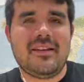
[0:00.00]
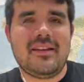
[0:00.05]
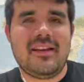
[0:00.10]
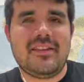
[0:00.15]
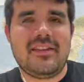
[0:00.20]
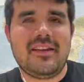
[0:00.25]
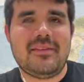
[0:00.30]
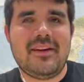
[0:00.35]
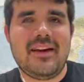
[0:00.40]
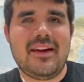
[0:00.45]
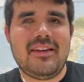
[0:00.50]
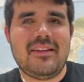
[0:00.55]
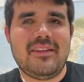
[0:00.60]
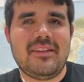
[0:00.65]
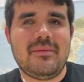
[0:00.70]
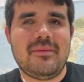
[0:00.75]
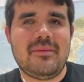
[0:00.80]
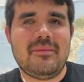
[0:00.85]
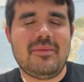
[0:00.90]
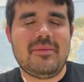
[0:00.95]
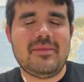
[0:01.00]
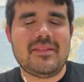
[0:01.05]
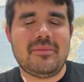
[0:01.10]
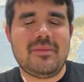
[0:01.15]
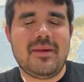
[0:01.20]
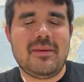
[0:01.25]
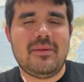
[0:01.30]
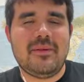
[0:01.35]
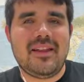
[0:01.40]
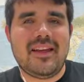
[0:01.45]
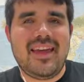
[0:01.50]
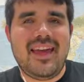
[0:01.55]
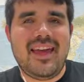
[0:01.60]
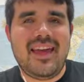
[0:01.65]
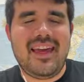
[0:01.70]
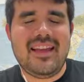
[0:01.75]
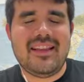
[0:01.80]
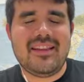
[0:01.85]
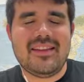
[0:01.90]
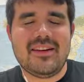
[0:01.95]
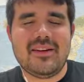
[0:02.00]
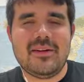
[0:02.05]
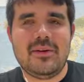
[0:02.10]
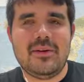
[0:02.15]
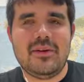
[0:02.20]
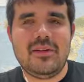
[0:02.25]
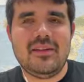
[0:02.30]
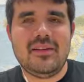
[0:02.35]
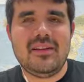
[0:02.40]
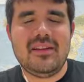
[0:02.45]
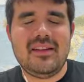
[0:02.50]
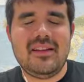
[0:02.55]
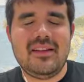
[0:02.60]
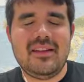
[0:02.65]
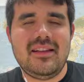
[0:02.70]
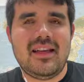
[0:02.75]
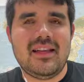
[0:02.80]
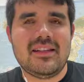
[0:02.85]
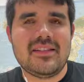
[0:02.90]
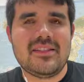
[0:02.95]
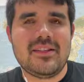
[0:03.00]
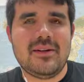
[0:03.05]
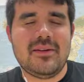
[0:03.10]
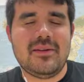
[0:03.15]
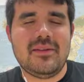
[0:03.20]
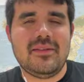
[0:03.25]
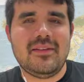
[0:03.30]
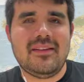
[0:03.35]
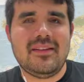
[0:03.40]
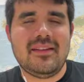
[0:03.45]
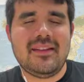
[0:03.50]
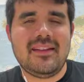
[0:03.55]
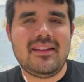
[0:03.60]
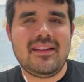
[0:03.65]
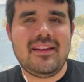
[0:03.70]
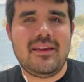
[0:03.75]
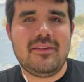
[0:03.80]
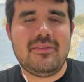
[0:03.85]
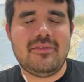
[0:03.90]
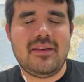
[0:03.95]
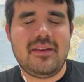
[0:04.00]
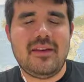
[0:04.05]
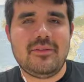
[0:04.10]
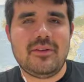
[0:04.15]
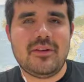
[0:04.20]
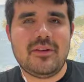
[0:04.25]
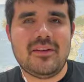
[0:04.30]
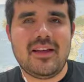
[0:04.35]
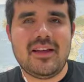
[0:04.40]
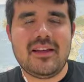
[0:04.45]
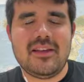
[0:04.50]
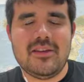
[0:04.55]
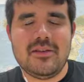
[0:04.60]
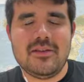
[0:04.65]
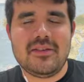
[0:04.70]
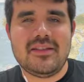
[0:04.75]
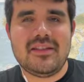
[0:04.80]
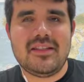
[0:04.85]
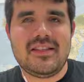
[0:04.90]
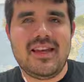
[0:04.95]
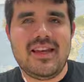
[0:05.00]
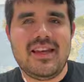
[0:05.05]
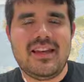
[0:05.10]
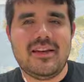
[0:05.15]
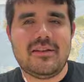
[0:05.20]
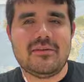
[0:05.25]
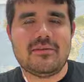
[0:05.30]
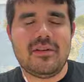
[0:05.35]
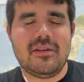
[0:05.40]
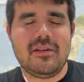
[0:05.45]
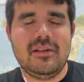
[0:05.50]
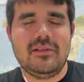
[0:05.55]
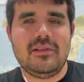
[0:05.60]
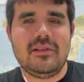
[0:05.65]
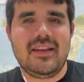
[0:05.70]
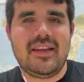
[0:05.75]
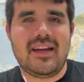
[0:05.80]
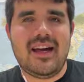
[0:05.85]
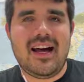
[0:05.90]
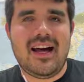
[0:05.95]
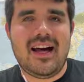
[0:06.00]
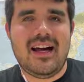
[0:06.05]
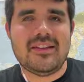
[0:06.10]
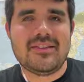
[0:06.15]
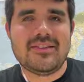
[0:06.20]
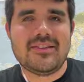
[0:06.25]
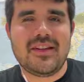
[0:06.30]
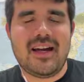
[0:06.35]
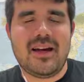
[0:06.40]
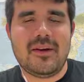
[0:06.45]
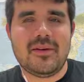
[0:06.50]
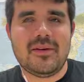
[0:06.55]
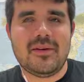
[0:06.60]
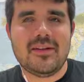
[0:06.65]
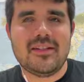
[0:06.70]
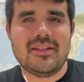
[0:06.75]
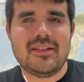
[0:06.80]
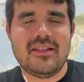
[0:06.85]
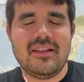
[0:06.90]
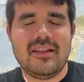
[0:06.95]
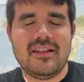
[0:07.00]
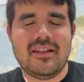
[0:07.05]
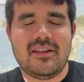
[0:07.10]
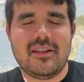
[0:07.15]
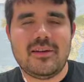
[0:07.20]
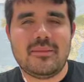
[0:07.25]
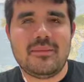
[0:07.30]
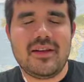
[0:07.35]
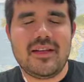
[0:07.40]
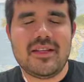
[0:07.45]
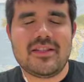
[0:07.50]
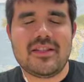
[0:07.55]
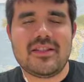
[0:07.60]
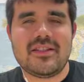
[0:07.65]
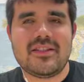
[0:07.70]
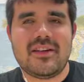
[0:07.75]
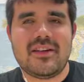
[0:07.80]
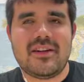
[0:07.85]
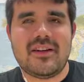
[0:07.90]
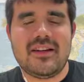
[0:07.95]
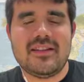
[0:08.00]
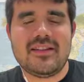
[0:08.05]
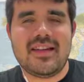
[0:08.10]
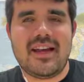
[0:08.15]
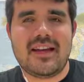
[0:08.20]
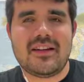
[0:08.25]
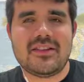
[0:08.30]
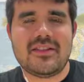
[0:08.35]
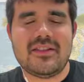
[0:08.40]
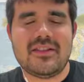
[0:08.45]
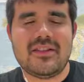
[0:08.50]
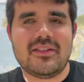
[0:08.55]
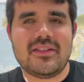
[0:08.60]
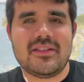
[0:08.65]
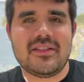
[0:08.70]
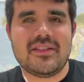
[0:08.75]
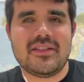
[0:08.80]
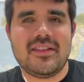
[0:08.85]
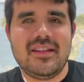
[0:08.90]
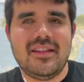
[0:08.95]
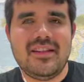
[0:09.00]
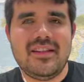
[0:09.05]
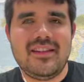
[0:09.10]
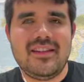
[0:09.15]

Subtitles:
than nothing, right? Some people like hate the cold. And so if you're like used to taking really, really hot showers, a good place to start is actually just